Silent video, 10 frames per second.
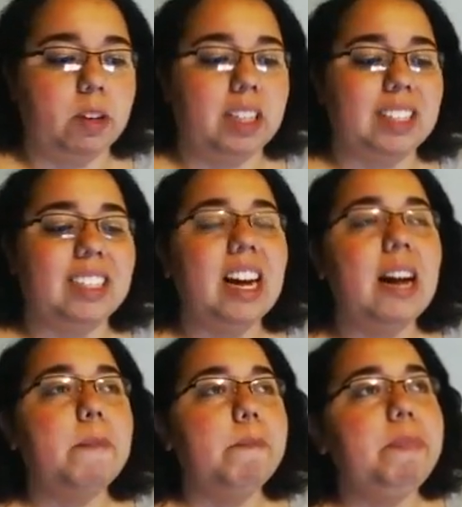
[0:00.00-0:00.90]
Because,
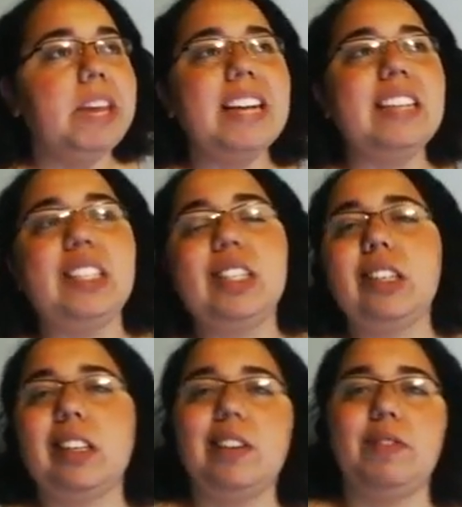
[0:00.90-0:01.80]
yeah, it's good
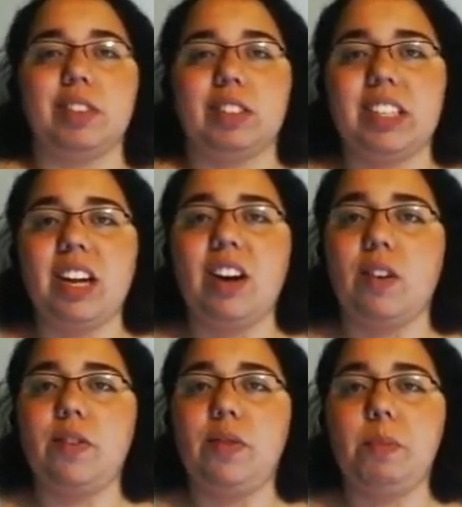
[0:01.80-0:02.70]
to live yourself,